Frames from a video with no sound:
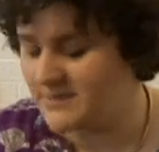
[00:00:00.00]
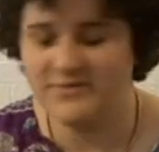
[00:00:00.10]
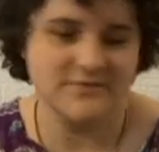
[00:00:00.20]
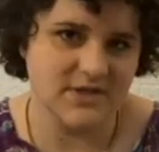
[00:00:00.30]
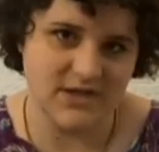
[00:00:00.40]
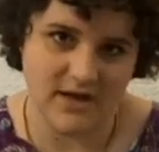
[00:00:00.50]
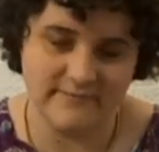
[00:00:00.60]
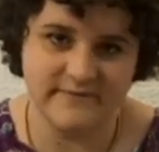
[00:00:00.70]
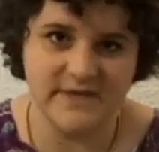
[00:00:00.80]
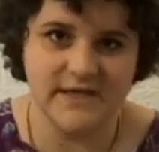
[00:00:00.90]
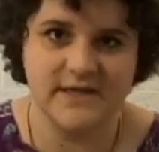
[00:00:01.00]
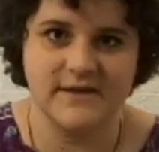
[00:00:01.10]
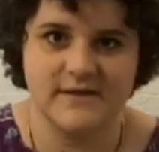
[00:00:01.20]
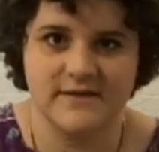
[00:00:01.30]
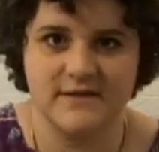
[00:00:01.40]
but really
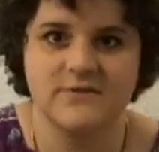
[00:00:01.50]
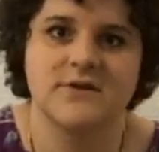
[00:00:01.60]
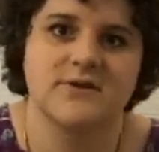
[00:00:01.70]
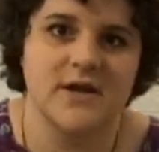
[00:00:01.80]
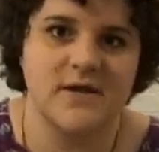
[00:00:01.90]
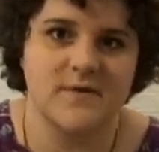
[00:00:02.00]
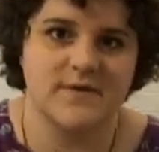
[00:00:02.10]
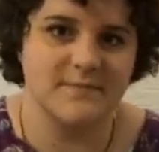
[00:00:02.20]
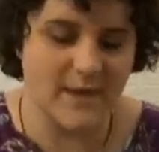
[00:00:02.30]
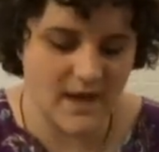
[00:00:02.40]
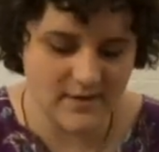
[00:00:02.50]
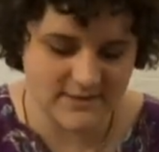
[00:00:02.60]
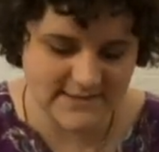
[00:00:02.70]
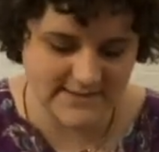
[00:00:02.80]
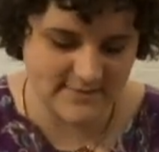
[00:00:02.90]
comfy. I think it'll look great with a
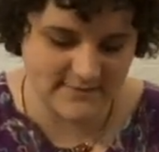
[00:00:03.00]
belt.